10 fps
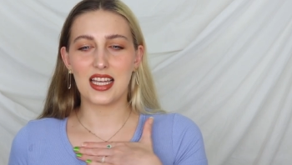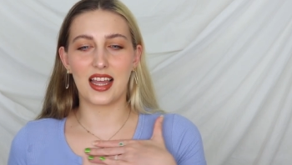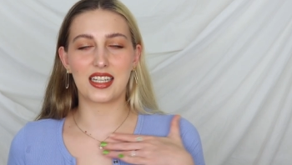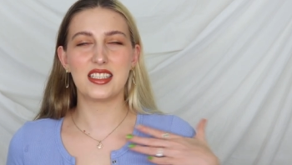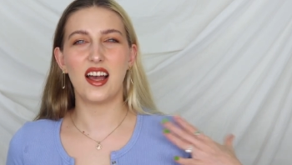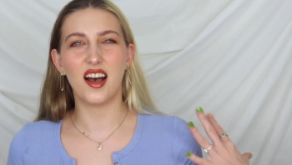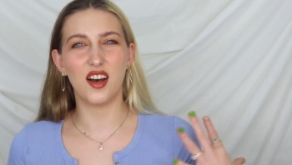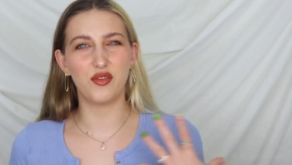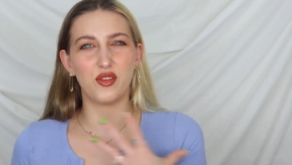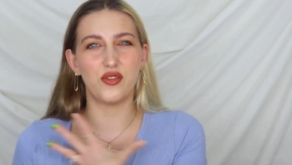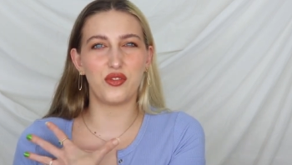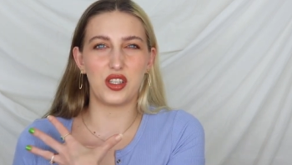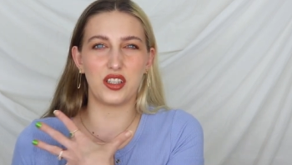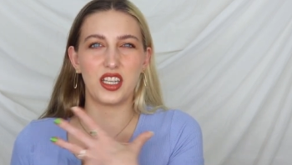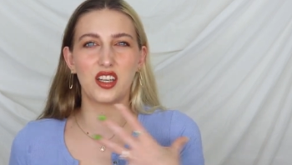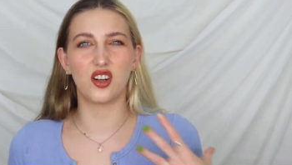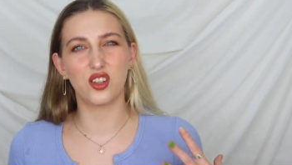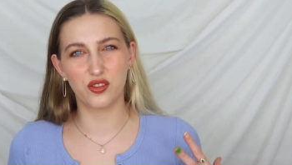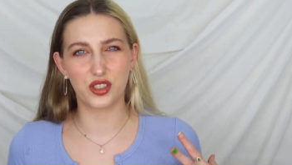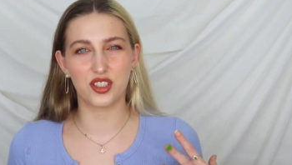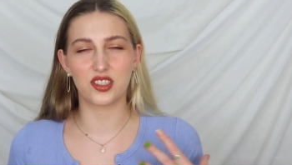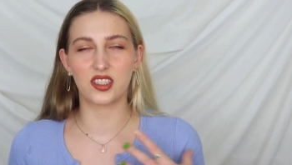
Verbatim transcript: like tough feeling all over your